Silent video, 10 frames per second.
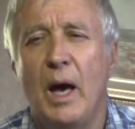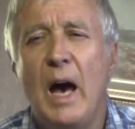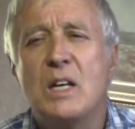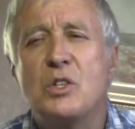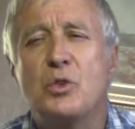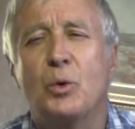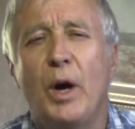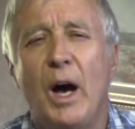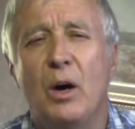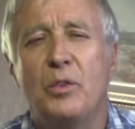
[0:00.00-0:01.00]
as
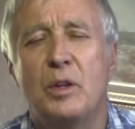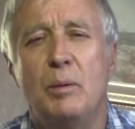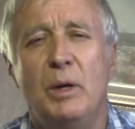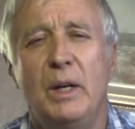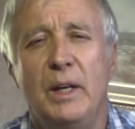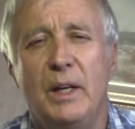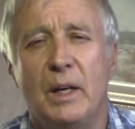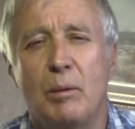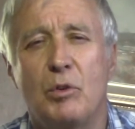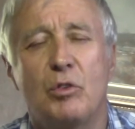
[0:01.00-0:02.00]
throughout the
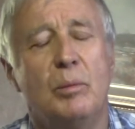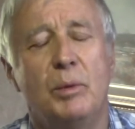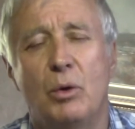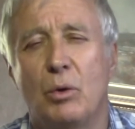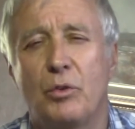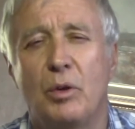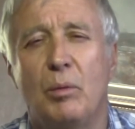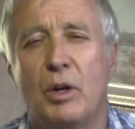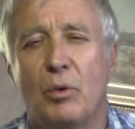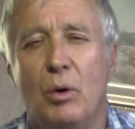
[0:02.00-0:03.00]
millenniums, because he
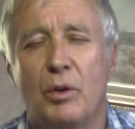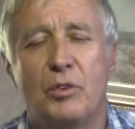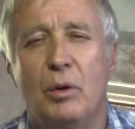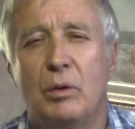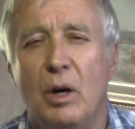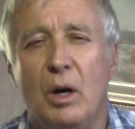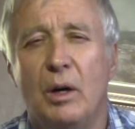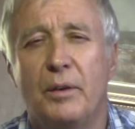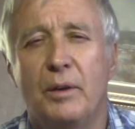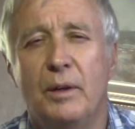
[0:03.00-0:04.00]
was also
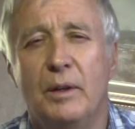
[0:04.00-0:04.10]
God,